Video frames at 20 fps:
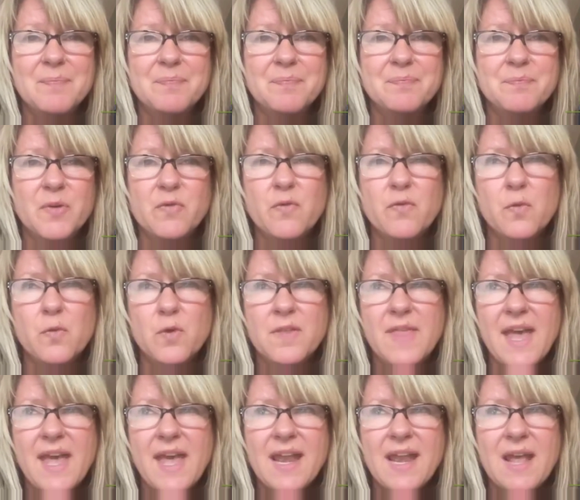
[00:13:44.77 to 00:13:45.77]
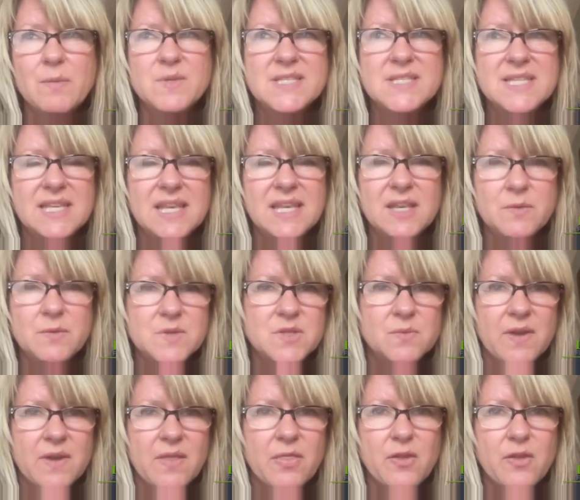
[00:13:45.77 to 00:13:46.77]
Before that, I was thinking it was
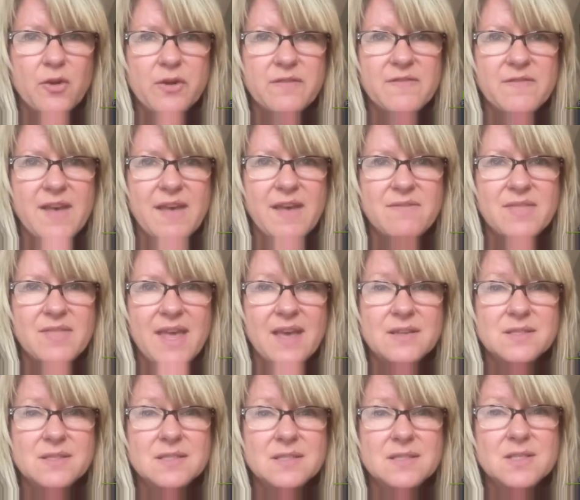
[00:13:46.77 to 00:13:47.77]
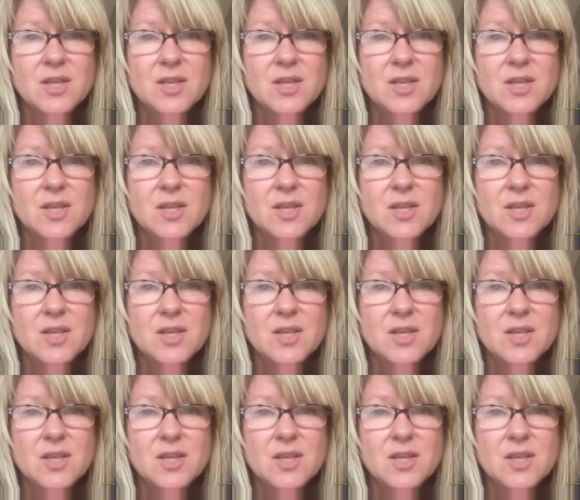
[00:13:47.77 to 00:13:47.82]
around 35,000.